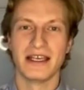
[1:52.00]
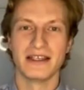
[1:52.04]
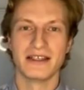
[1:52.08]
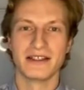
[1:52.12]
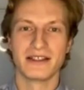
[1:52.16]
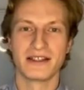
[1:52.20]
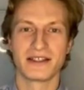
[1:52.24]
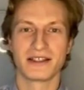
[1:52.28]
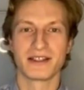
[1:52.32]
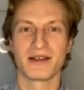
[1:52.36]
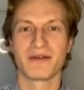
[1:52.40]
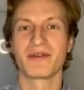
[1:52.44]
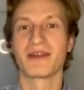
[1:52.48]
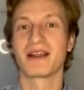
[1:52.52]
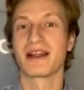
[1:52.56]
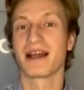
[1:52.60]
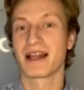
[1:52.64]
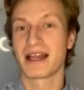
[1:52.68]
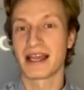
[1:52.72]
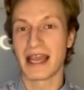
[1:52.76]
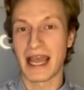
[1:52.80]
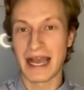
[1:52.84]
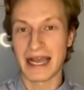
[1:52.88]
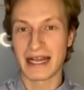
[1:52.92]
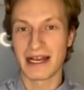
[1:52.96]
something that
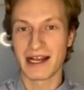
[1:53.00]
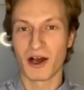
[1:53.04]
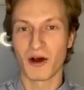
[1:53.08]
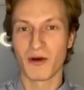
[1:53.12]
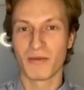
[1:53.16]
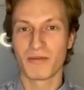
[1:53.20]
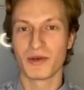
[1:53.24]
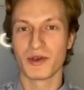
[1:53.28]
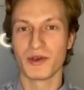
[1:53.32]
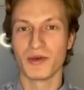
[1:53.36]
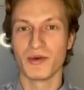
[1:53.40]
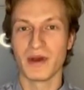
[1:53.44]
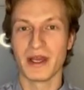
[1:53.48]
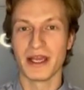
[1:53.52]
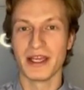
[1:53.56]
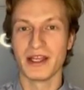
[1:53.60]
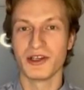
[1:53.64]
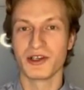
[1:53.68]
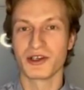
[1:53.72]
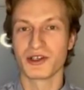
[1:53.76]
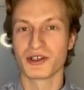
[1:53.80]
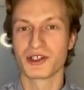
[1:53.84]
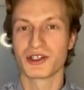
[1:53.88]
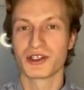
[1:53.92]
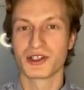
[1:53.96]
can help you in
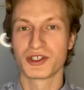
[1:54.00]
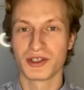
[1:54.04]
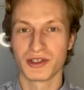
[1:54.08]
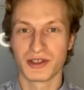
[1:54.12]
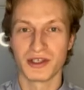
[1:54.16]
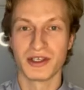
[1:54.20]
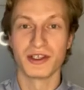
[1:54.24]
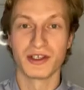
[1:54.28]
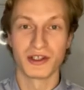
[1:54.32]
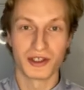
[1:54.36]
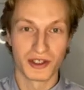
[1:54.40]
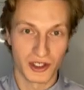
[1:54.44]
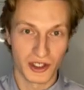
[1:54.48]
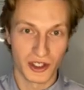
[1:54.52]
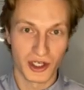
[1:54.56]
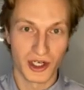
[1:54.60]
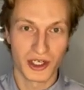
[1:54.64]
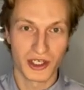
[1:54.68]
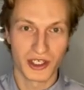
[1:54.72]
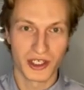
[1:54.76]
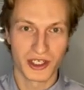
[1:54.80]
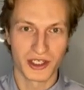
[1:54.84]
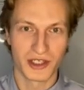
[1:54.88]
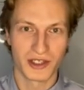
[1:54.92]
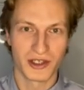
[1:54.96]
your
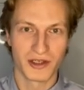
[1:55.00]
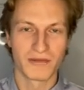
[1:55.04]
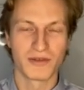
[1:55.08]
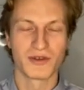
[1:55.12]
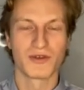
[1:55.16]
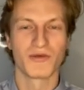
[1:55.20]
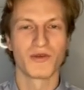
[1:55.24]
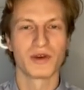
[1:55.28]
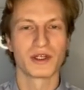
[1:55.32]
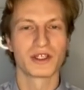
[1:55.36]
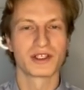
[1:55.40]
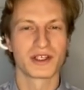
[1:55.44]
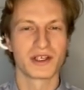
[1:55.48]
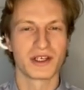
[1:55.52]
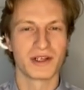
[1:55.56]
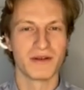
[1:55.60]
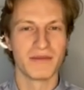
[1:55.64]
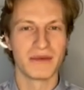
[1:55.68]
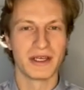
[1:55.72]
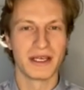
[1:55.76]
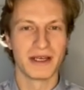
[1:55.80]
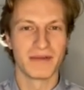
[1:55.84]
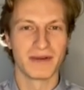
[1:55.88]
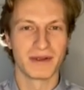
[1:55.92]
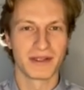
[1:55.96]
search in terms of what's going to
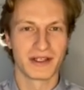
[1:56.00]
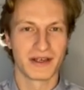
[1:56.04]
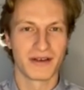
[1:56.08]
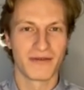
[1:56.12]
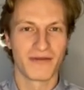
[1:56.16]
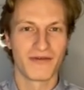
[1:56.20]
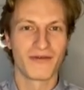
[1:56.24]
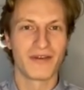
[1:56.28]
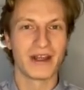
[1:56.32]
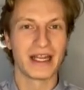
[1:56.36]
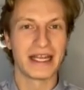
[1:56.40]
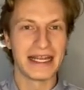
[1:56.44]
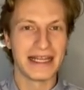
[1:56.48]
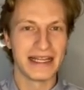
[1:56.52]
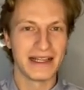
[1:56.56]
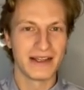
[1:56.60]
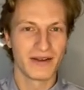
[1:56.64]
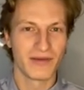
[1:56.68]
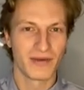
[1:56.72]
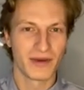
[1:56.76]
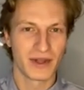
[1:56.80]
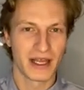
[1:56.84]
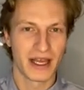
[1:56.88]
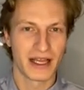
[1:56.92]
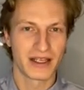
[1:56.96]
be able to fit in
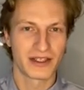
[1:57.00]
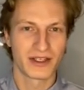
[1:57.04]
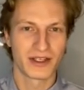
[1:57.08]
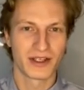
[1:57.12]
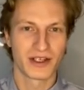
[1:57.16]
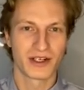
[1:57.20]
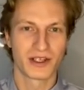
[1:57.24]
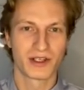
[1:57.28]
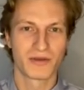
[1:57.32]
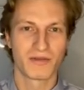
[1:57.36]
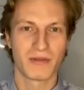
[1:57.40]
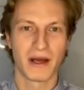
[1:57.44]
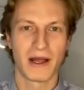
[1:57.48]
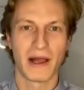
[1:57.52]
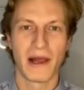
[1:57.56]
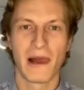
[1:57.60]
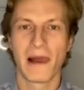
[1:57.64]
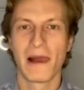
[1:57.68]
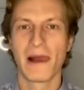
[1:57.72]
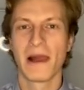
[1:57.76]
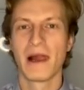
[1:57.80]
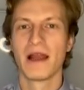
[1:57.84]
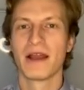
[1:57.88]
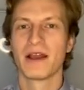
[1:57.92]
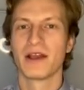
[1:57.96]
with that search. But
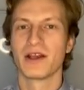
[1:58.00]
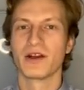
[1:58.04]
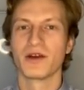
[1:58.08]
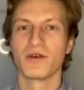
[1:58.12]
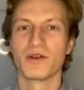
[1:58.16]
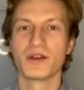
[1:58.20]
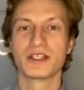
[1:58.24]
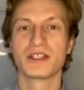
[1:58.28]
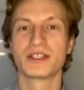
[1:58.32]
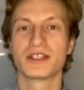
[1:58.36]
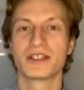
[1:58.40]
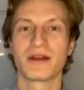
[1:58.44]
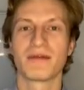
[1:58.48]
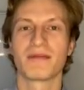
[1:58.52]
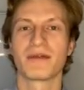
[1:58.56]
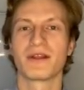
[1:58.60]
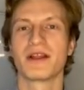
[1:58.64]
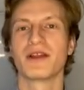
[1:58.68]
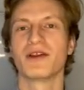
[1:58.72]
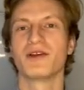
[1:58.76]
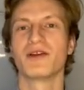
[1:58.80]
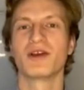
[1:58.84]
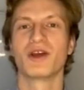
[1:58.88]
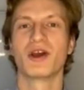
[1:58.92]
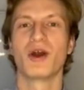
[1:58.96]
this is something that
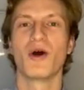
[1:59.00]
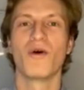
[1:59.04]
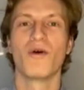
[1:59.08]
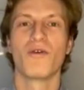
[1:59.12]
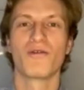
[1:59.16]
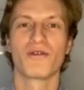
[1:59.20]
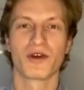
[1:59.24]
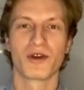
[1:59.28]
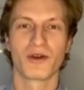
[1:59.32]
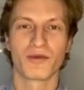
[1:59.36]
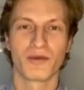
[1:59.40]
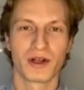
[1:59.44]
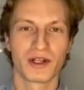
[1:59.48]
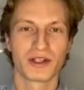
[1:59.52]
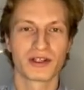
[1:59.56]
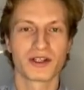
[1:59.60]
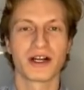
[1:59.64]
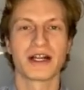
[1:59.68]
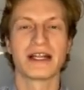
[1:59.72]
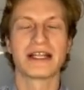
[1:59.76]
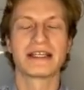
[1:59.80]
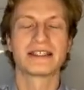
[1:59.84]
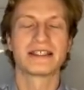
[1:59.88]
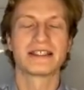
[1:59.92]
you can go over your realtor, and it's